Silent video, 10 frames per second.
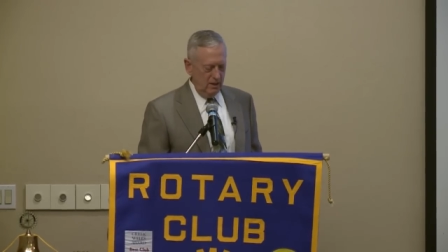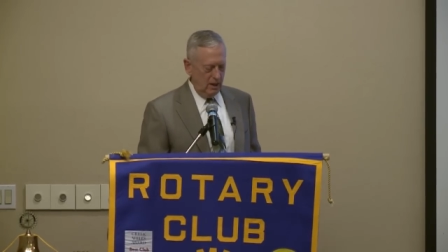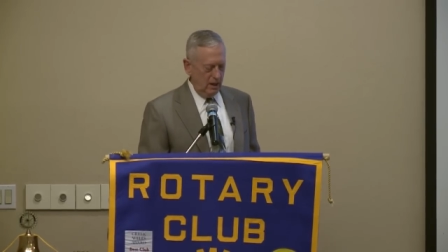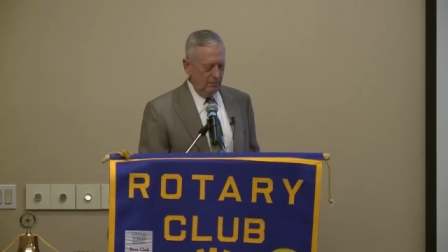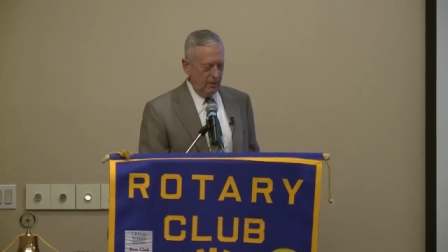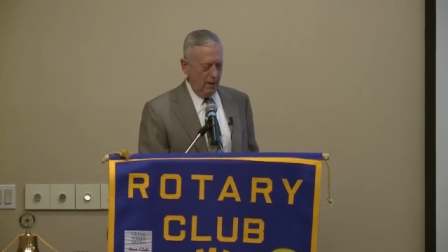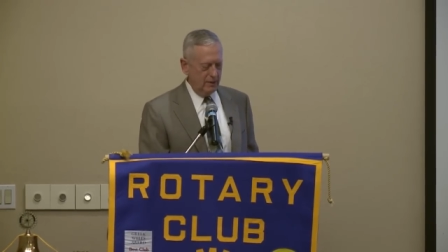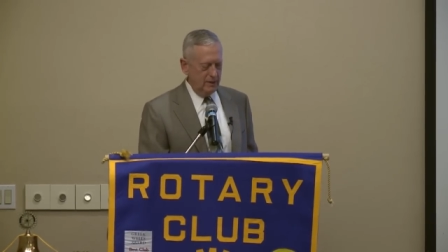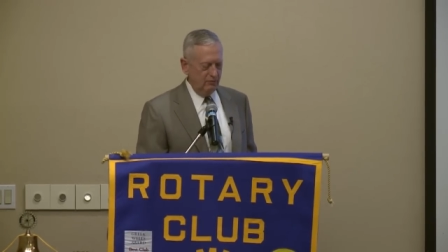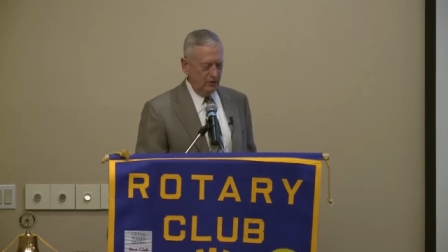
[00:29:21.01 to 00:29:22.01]
uh, I
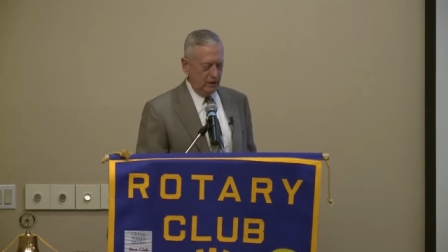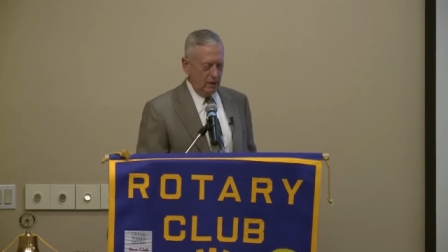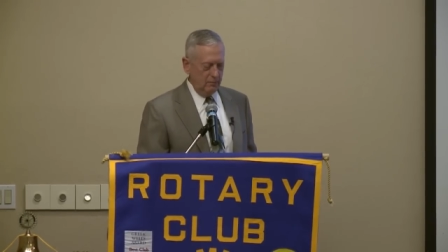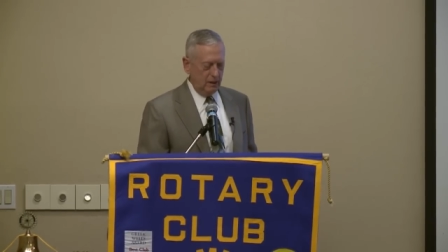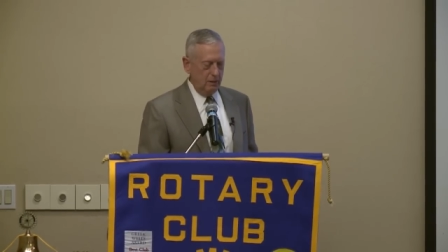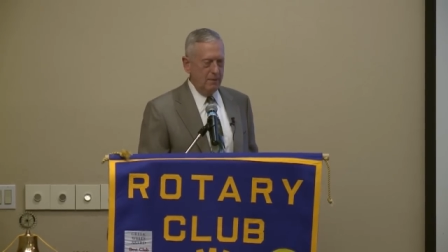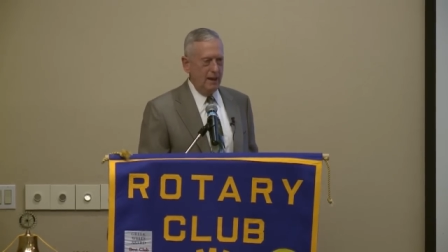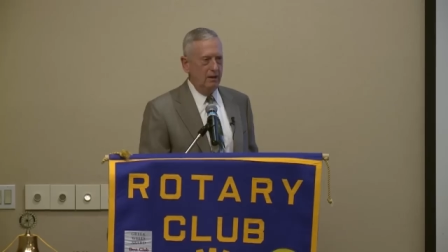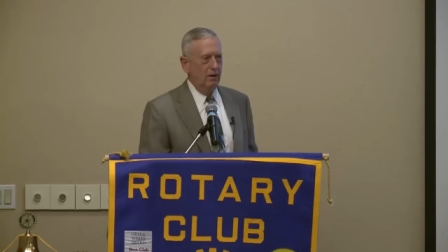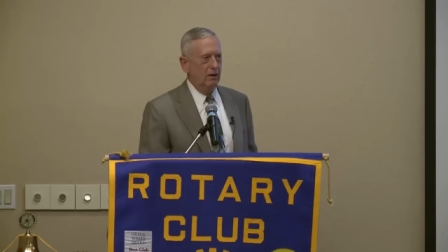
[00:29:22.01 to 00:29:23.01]
was an infantry company
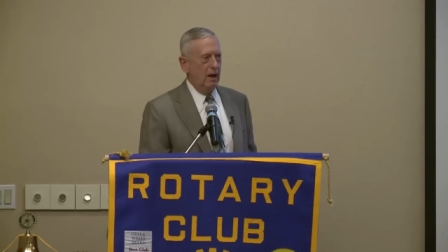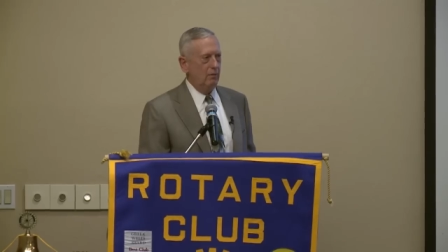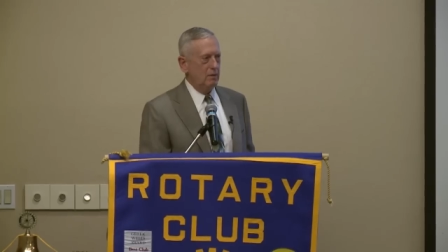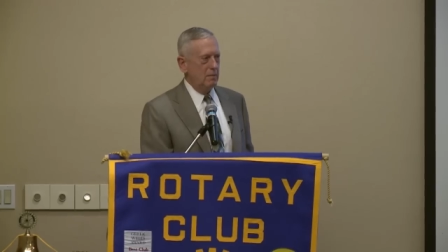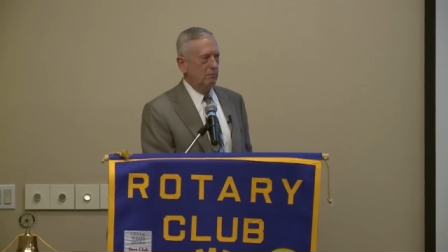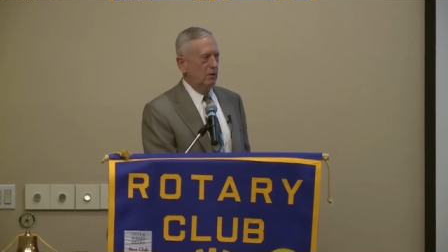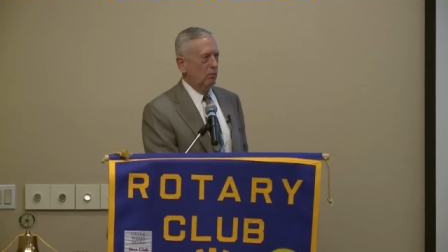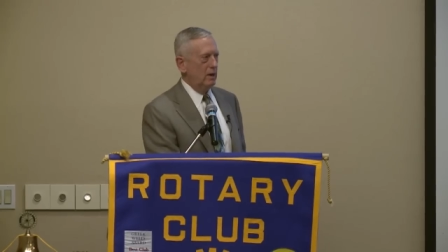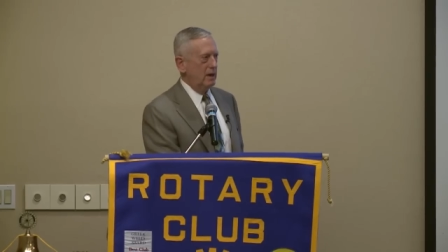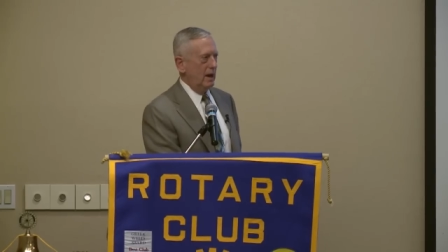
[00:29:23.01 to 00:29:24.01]
commander, and I remember
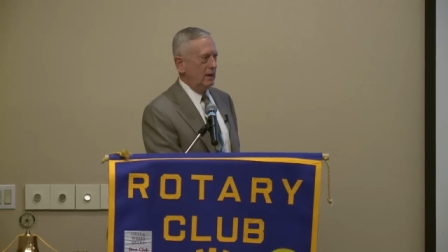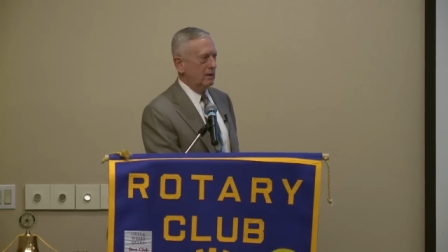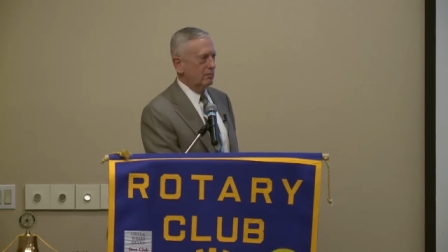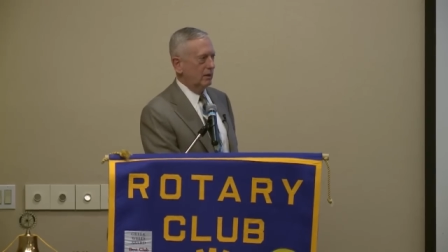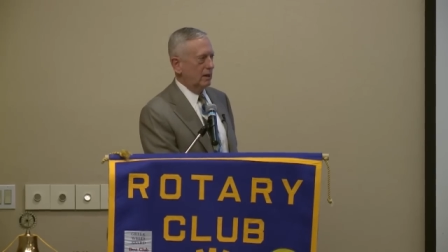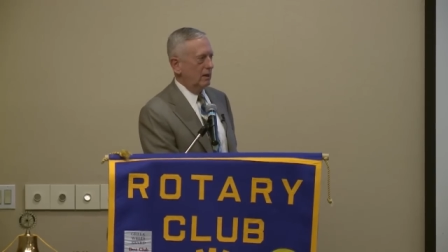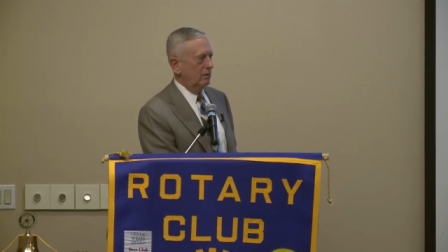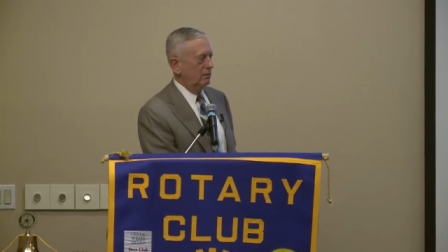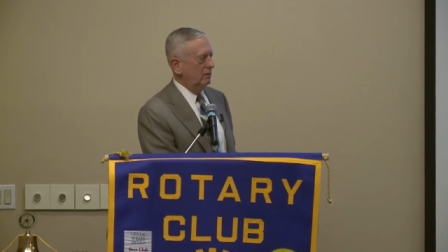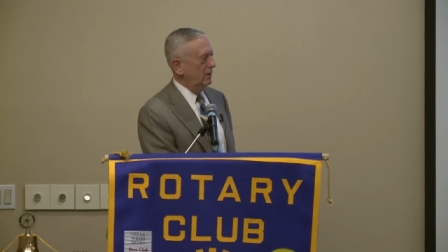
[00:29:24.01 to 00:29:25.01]
one night as we were
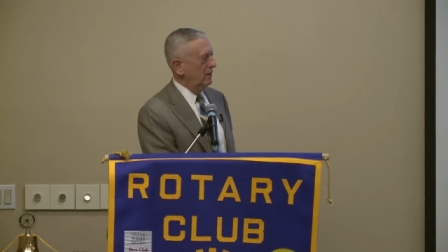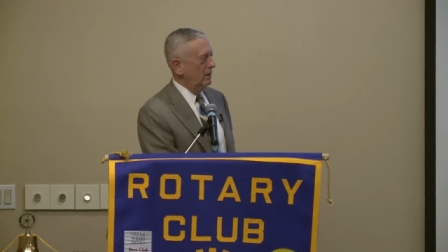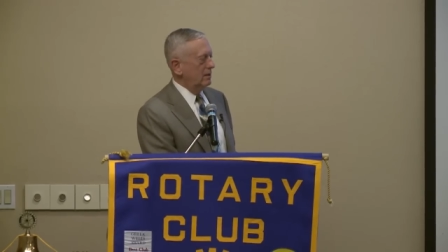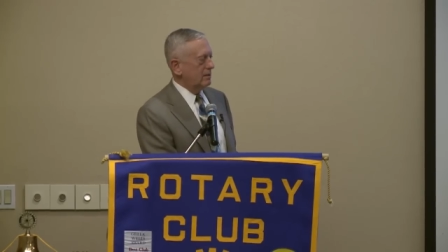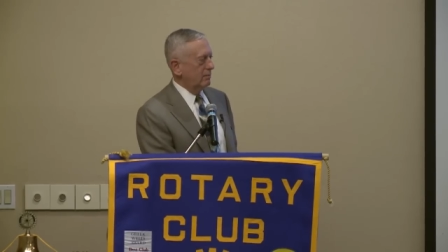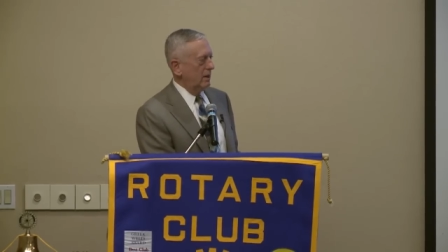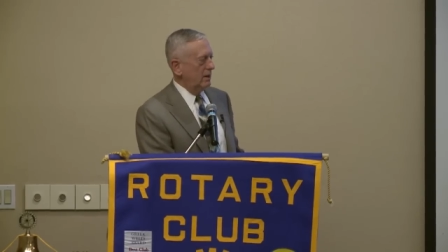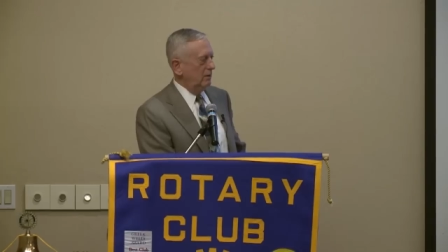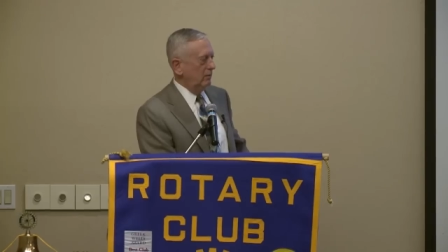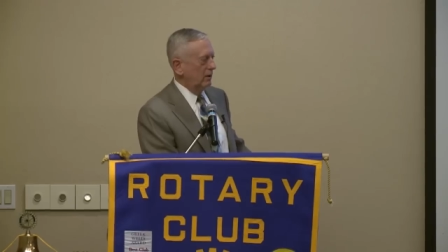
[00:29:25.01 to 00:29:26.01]
getting
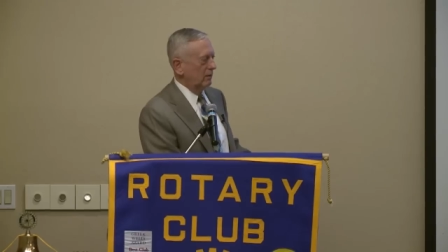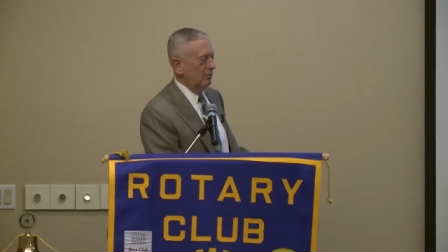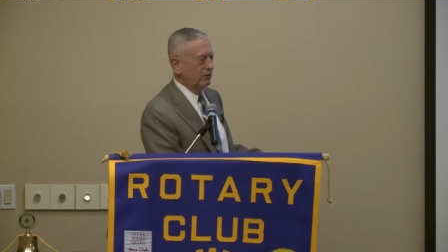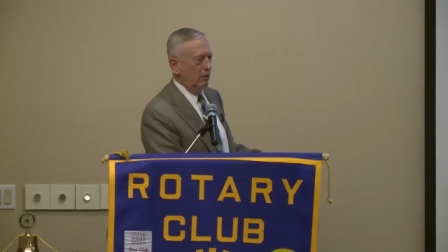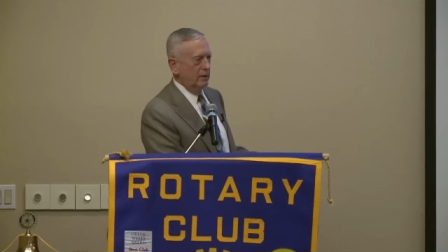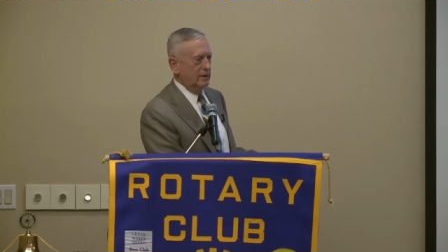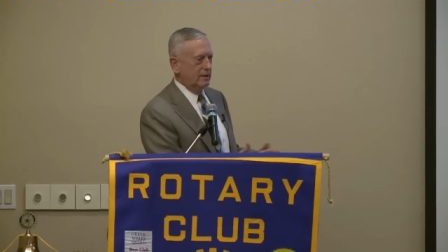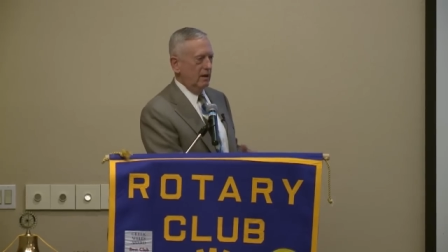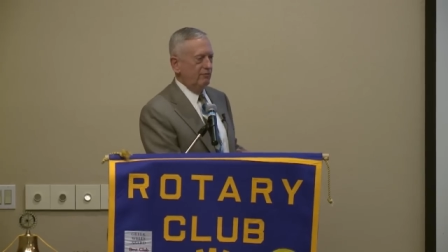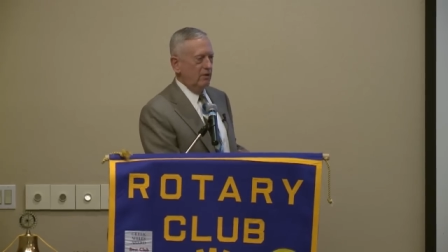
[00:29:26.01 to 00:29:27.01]
sweating, we were throwing
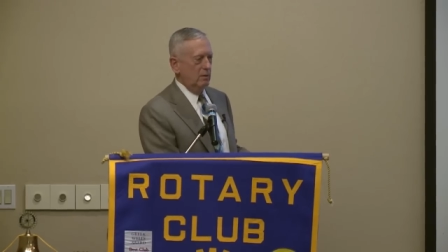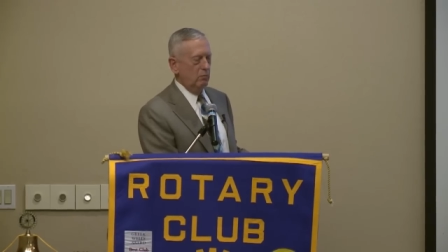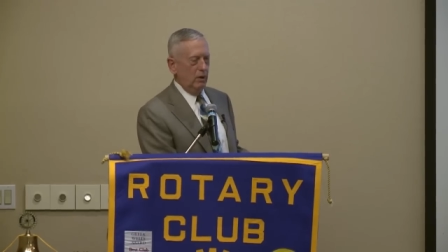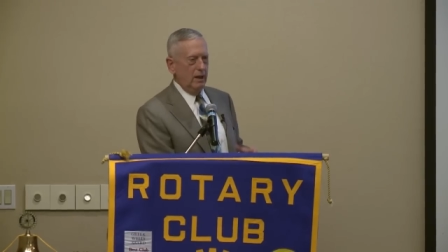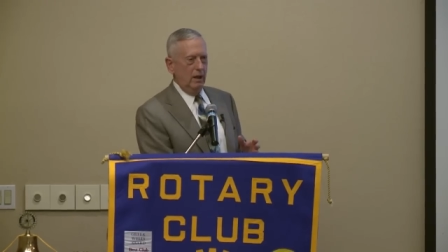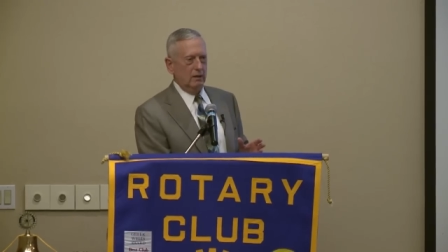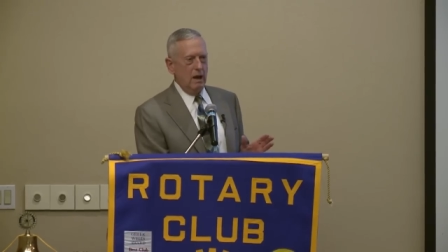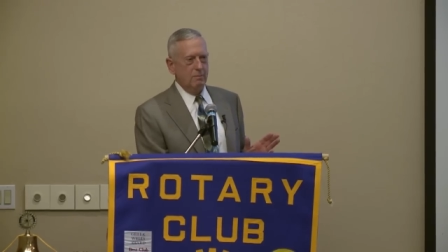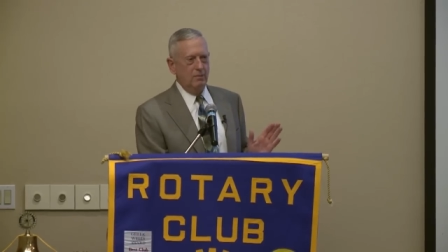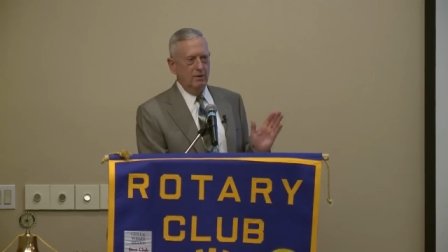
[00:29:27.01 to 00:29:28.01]
stuff on board
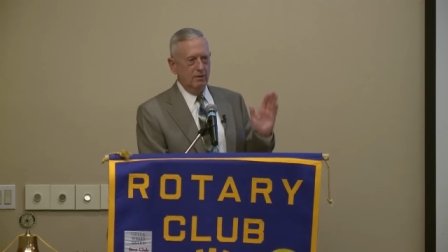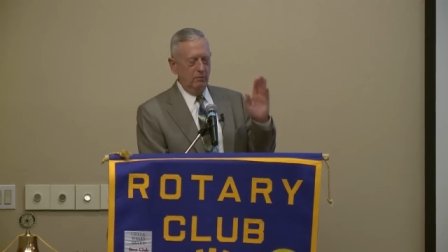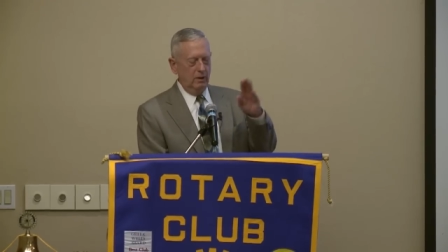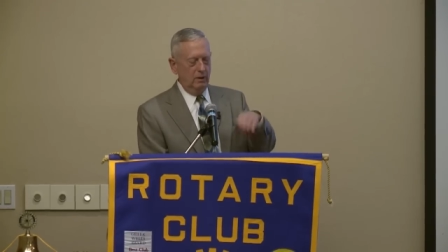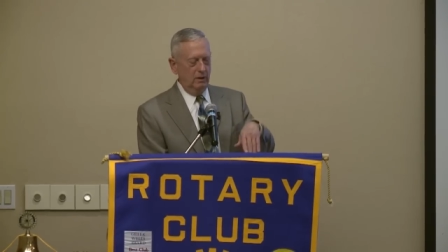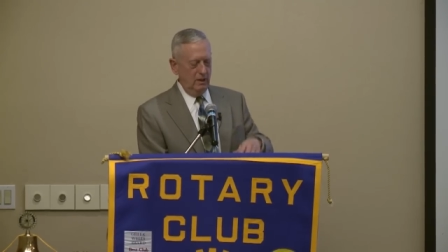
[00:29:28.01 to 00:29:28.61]
helicopters, and we were